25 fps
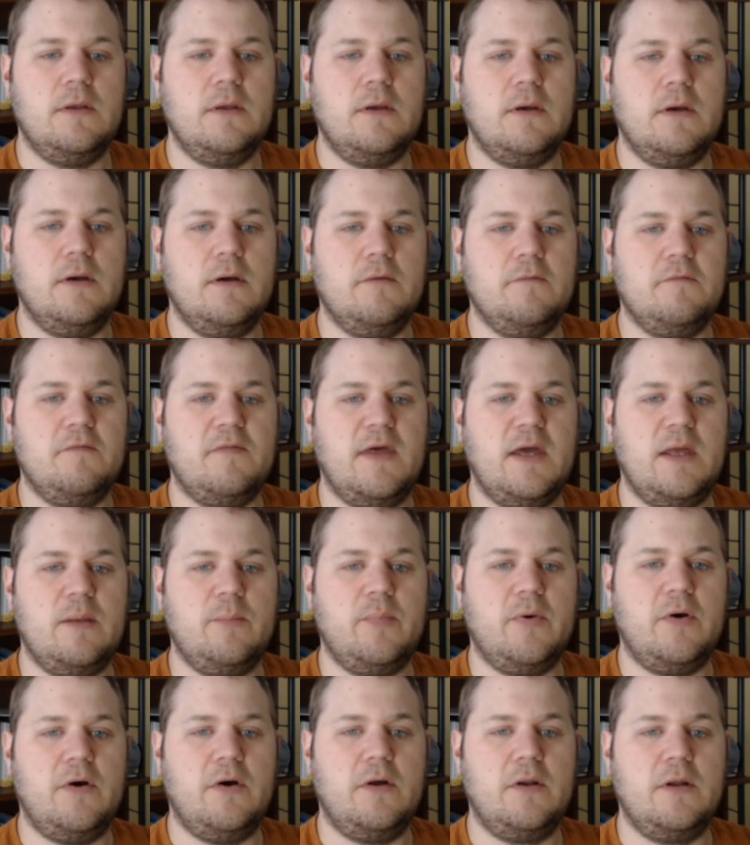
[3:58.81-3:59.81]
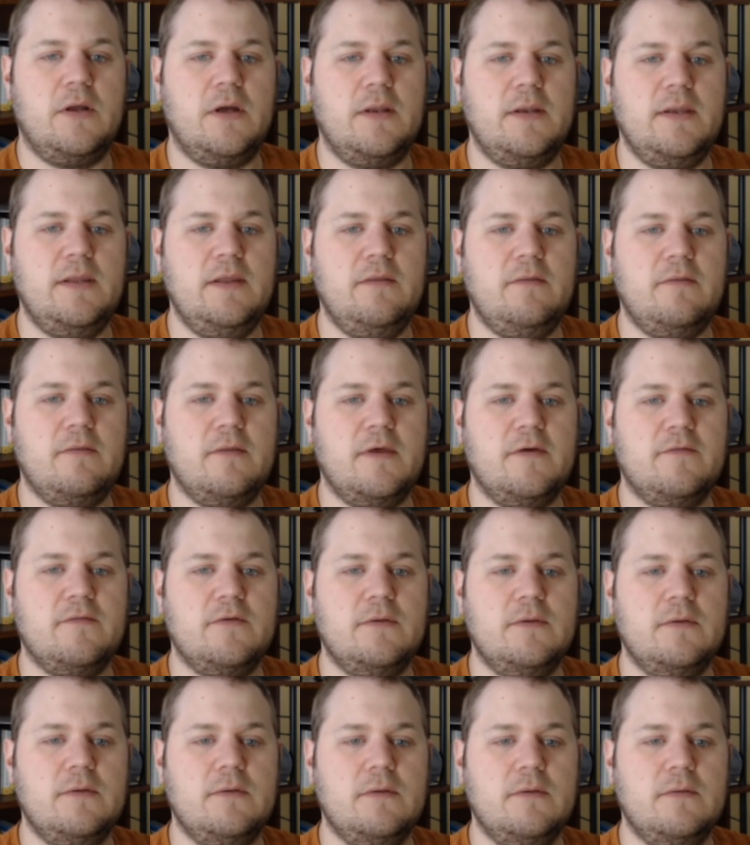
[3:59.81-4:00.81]
of that pawn on
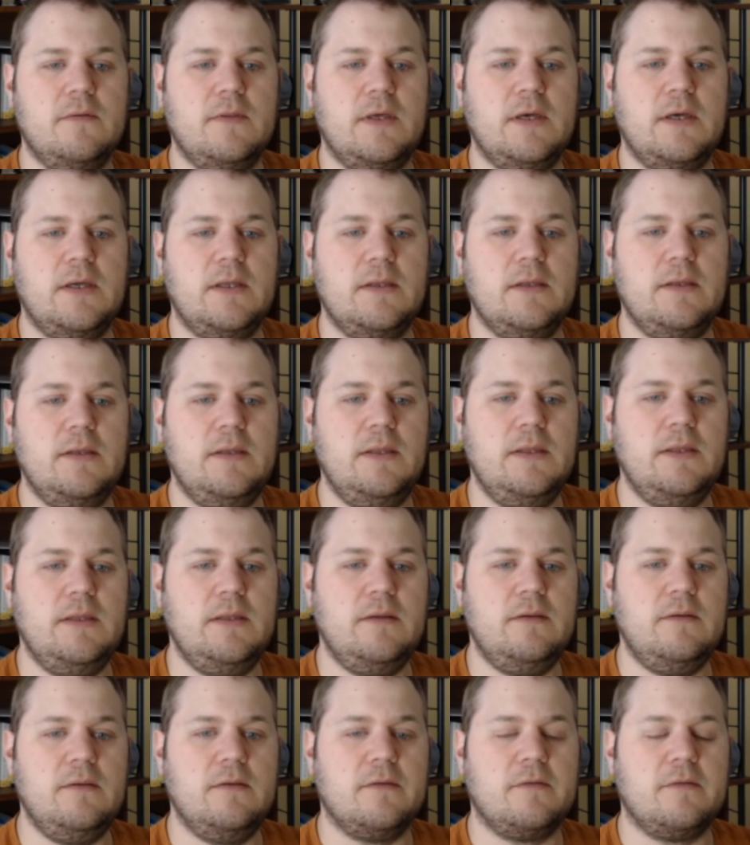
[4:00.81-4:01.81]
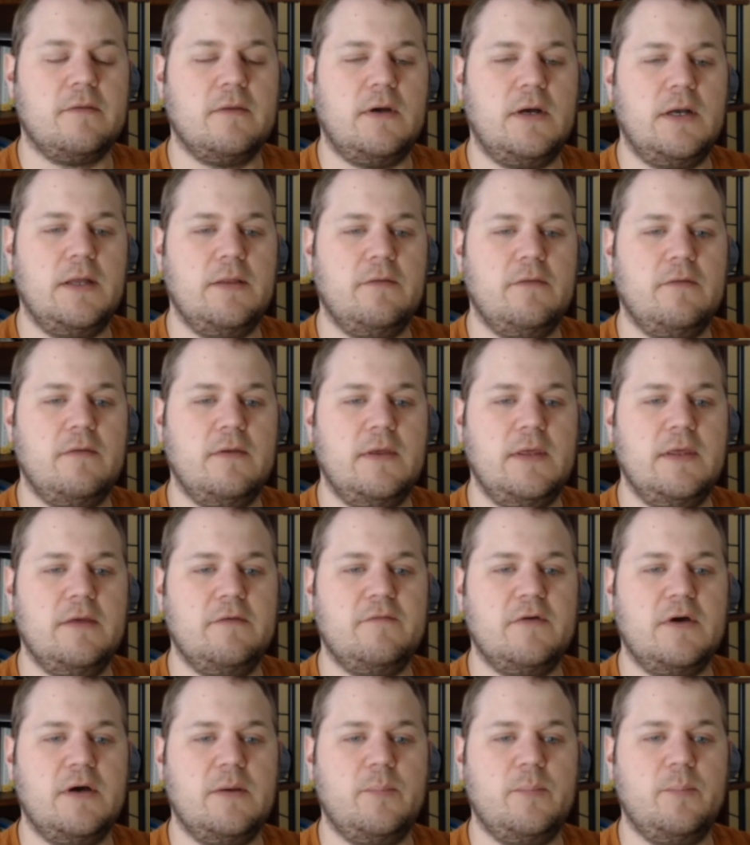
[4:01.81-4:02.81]
e7 that he decides to
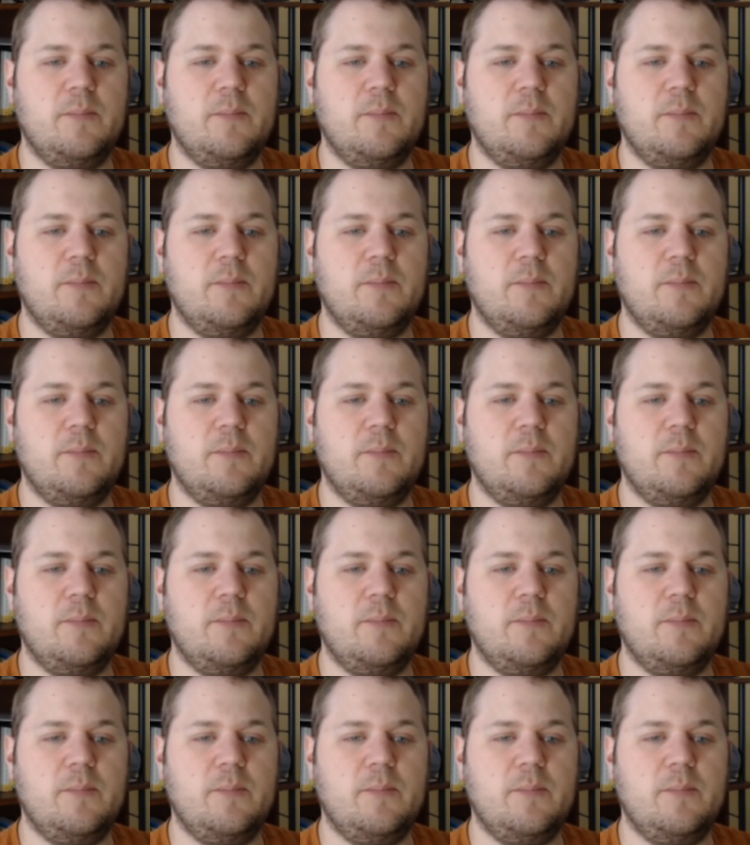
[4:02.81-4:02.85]
give up